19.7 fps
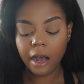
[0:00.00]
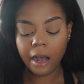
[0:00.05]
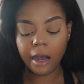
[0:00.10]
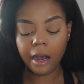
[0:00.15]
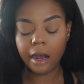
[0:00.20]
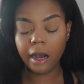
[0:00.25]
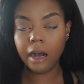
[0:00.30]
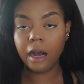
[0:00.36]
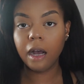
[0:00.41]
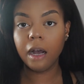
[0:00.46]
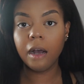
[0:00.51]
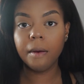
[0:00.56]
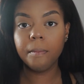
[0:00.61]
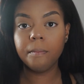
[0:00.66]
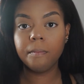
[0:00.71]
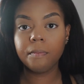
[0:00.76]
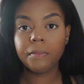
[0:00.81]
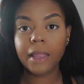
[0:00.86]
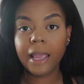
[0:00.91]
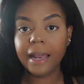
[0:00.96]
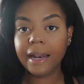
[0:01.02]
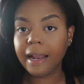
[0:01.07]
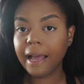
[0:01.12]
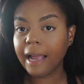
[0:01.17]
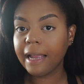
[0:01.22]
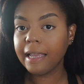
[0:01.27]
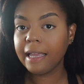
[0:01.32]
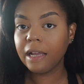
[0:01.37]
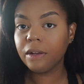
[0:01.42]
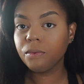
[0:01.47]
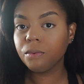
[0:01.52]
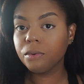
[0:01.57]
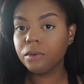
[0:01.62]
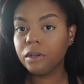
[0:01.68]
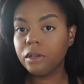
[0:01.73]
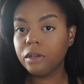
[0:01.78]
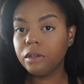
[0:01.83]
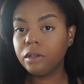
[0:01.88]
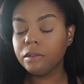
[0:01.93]
And I get
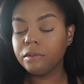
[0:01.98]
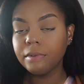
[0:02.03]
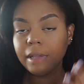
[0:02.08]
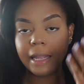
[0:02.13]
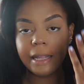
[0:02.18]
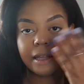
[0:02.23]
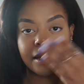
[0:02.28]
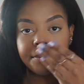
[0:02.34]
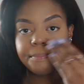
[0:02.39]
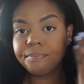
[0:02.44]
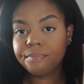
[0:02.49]
real, like,